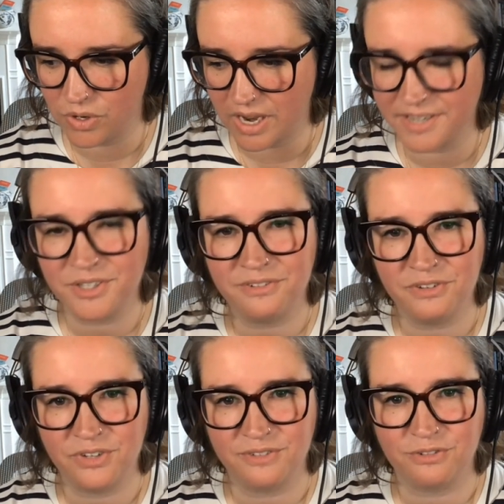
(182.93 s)
for,
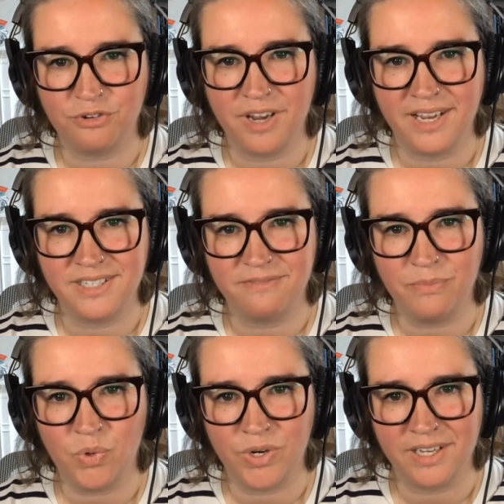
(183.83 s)
I don't know if you've heard of
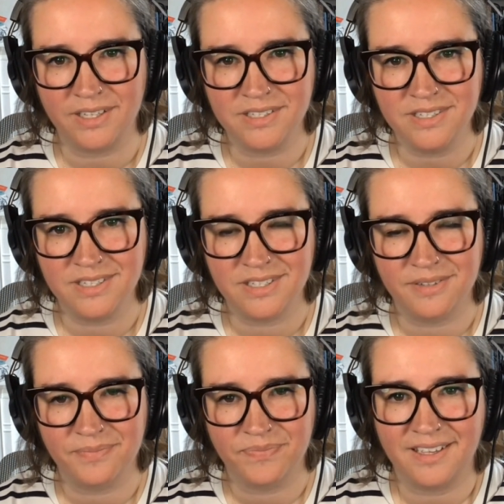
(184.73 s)
Creative
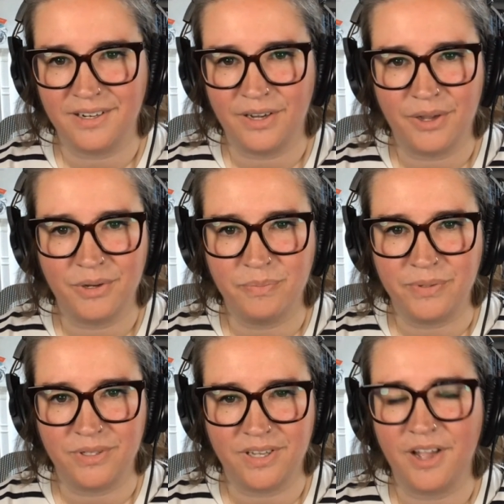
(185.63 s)
Mornings. They're like a
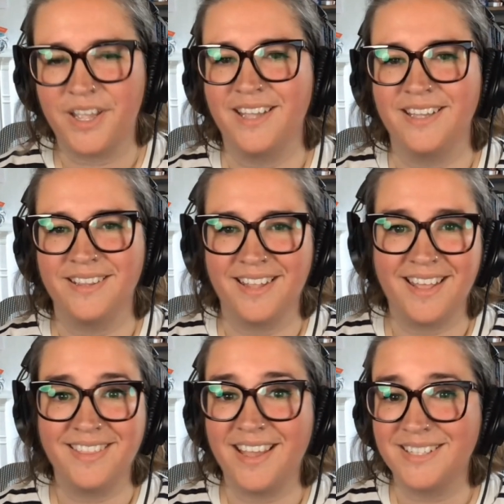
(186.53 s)
global,
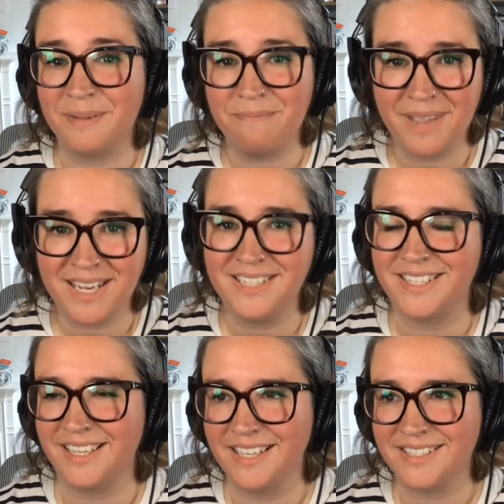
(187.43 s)
it's
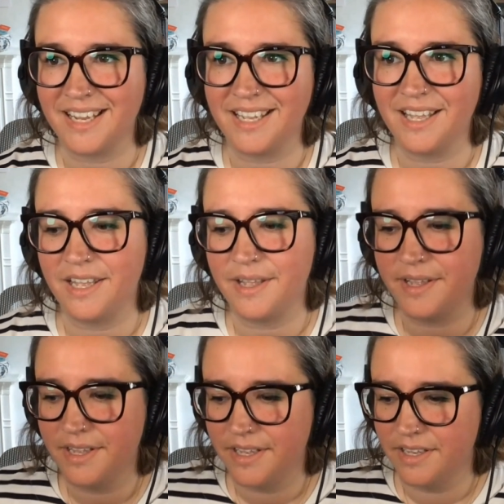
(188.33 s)
amazing. It's like
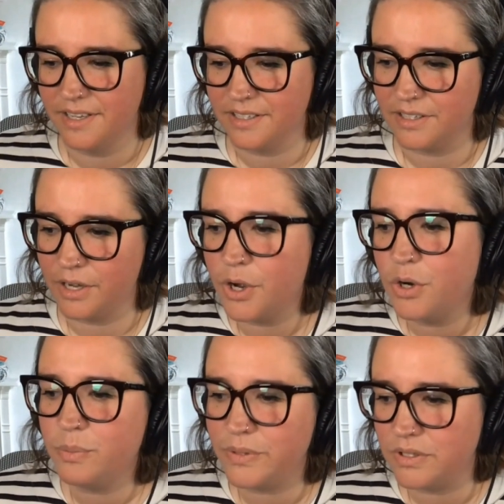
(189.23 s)
a
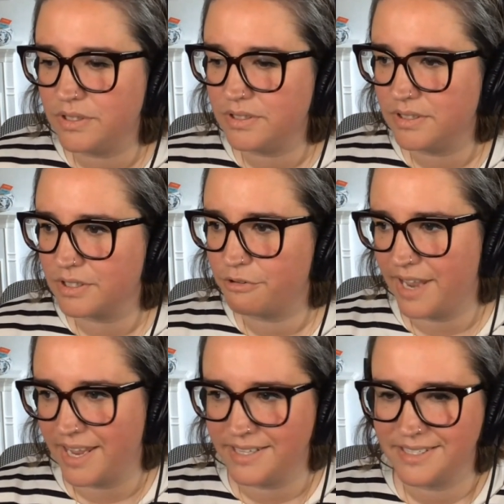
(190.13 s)

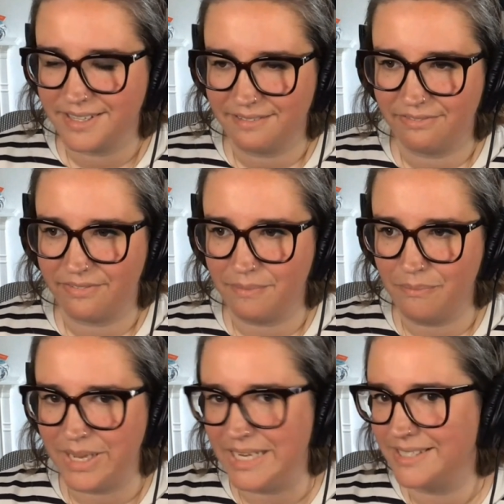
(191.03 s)
global
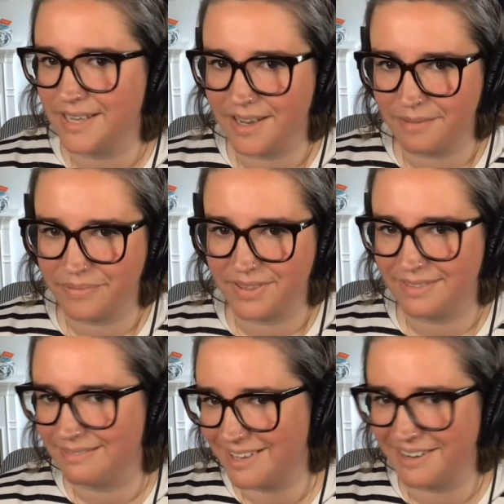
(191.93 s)
creative
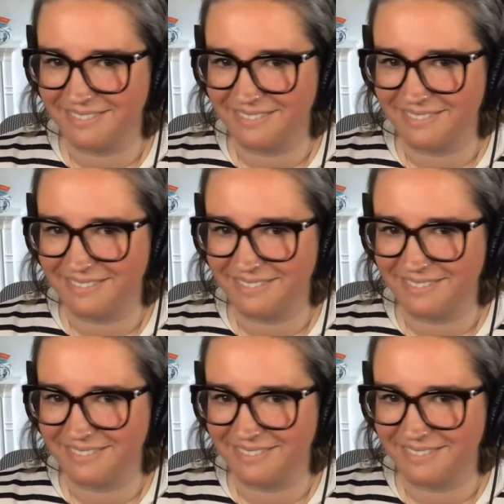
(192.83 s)
meetup